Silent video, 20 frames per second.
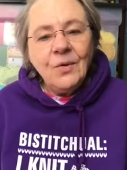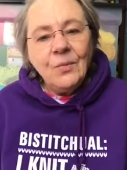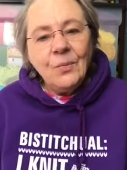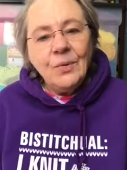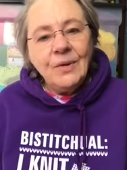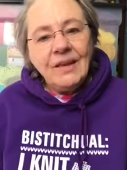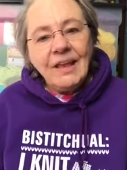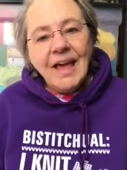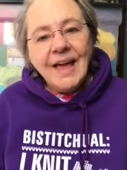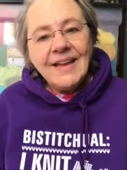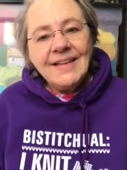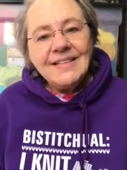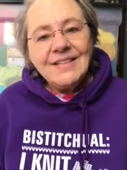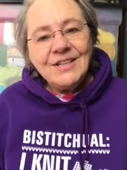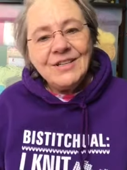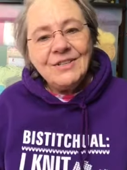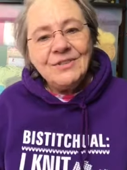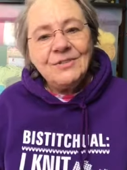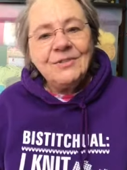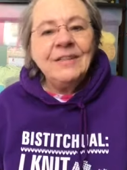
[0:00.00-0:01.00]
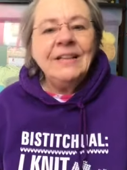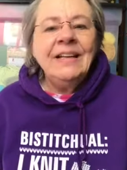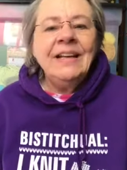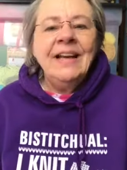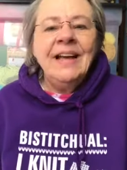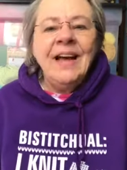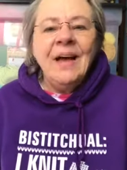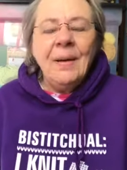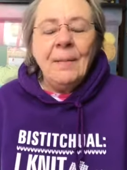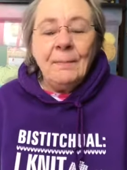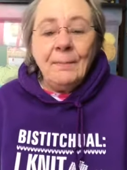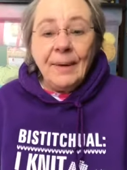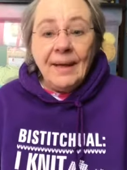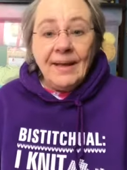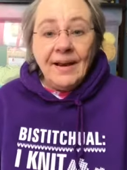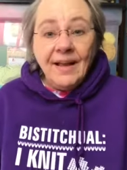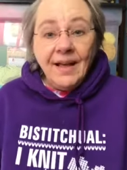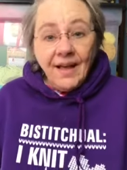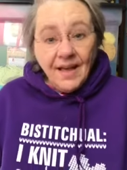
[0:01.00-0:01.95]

would like to. But